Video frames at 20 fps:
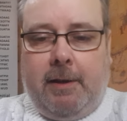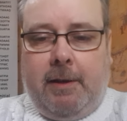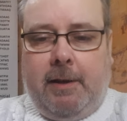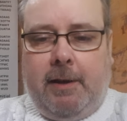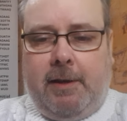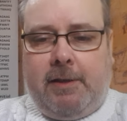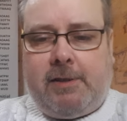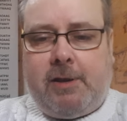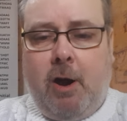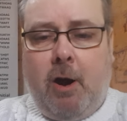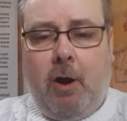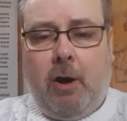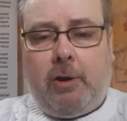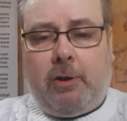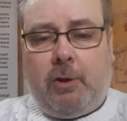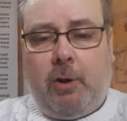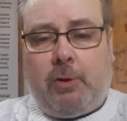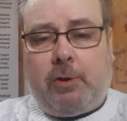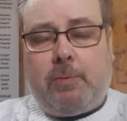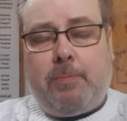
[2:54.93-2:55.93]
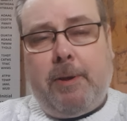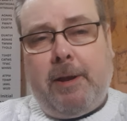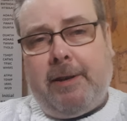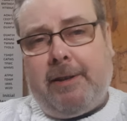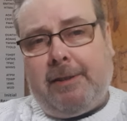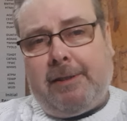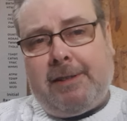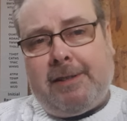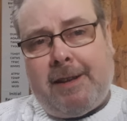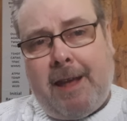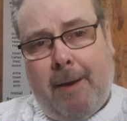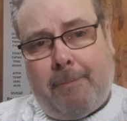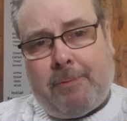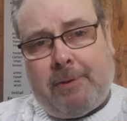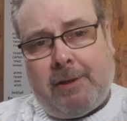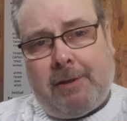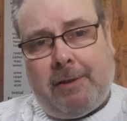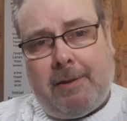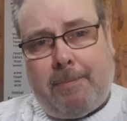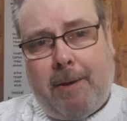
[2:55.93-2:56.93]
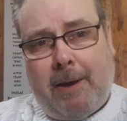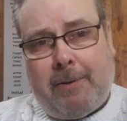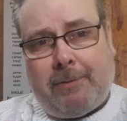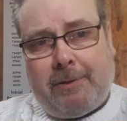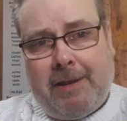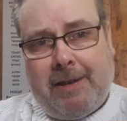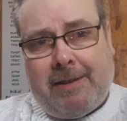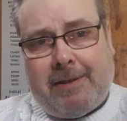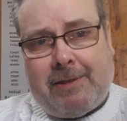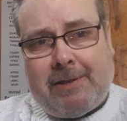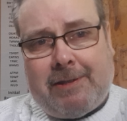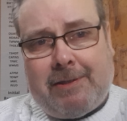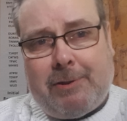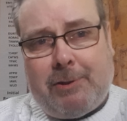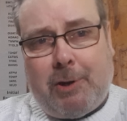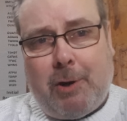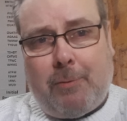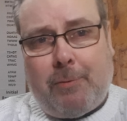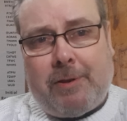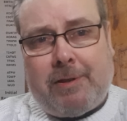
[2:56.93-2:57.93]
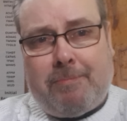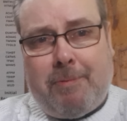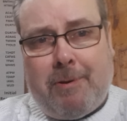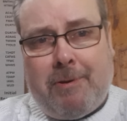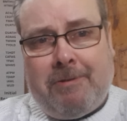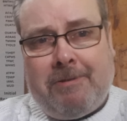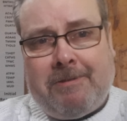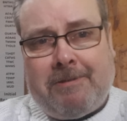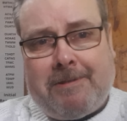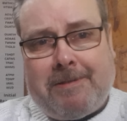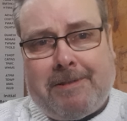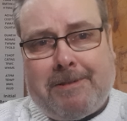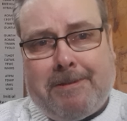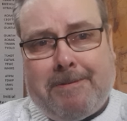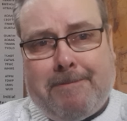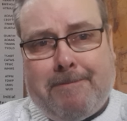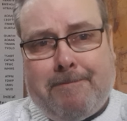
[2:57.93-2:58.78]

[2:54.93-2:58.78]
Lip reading: It's hard not to be a little sceptical about this, Joe responds.